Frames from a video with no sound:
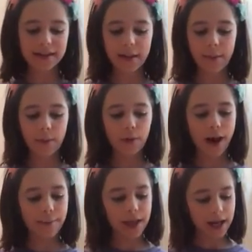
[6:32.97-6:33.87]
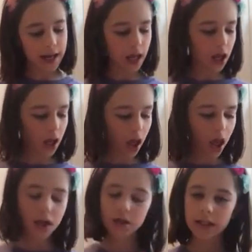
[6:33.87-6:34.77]
like bubble wrap in it
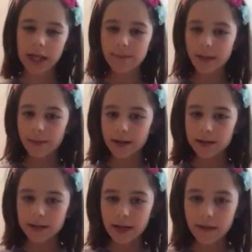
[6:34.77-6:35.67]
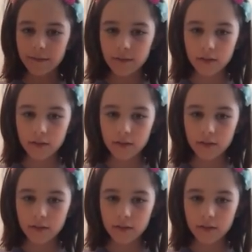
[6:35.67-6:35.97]
to keep them nice and safe.